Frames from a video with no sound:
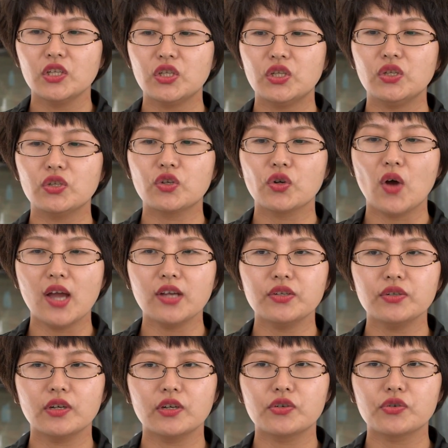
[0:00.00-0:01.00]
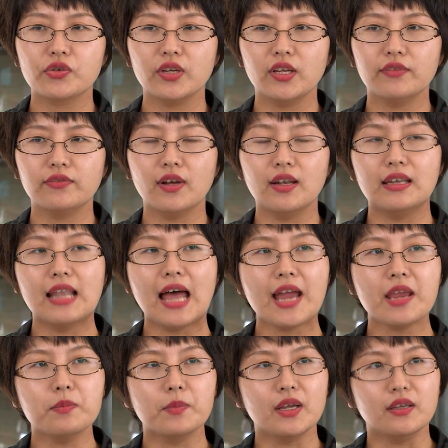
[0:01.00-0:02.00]
to try to achieve
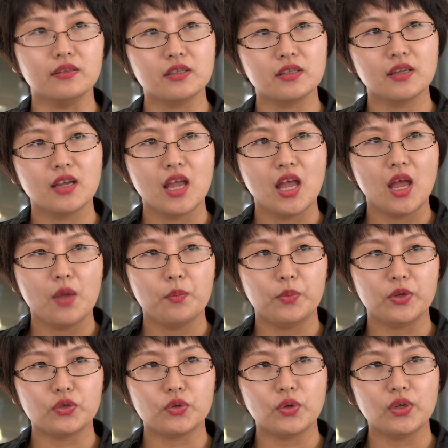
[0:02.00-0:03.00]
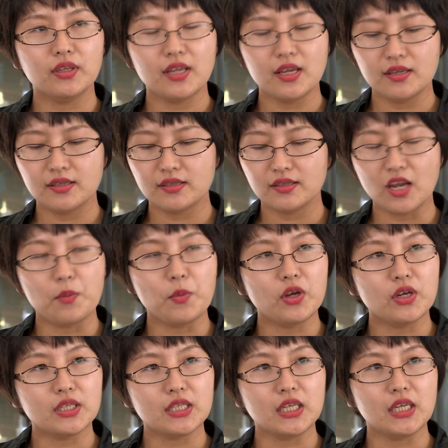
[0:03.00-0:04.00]
alignment between this
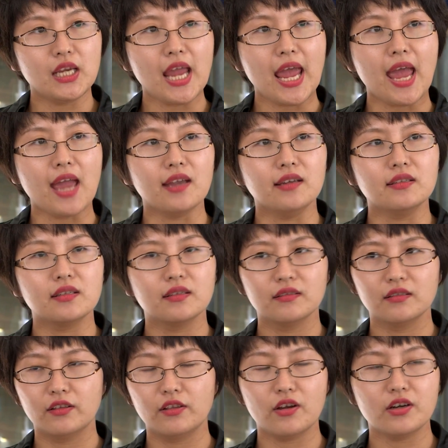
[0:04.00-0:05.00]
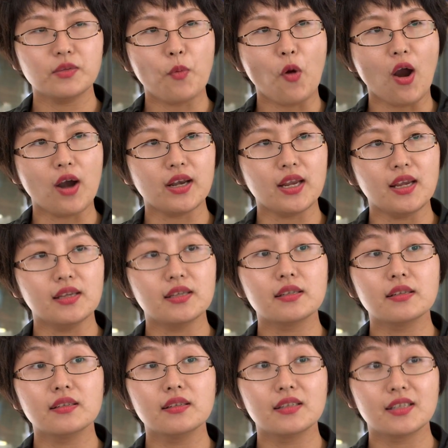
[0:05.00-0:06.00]
community and third-party
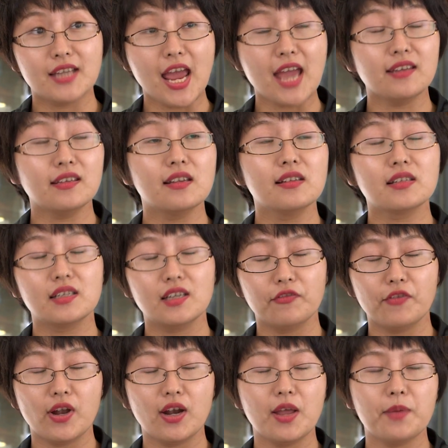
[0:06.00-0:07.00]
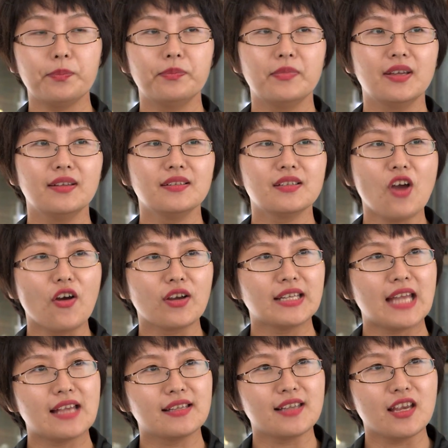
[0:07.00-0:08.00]
standards development
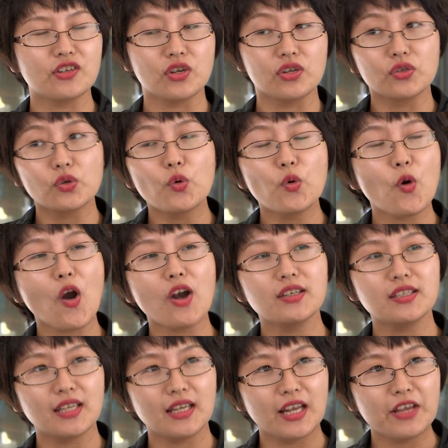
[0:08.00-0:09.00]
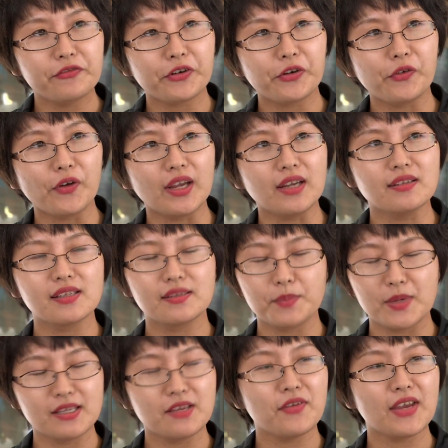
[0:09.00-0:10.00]
organizations who are delivering
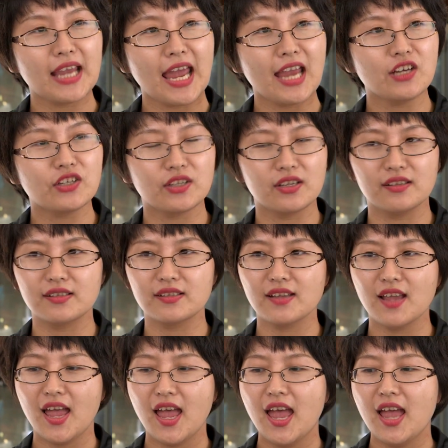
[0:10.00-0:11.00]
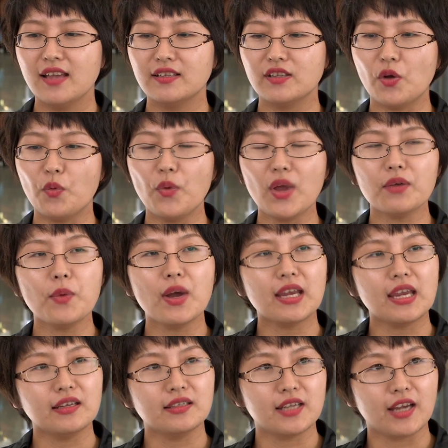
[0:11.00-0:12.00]
specifications. So we are
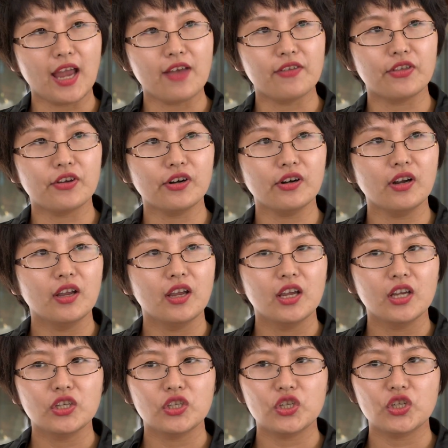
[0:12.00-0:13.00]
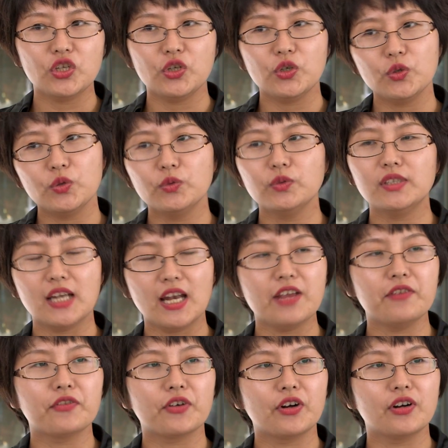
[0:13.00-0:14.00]
working together to
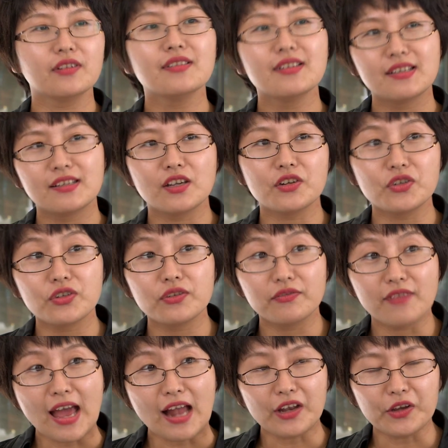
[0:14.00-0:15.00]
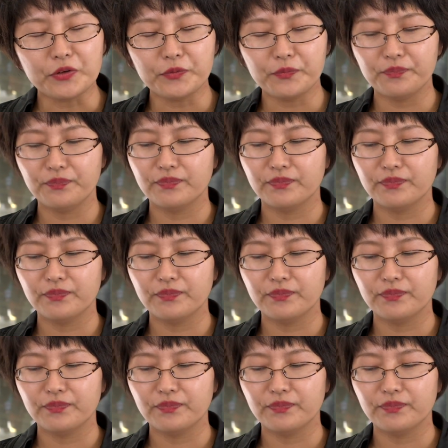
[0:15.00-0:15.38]
deliver such value.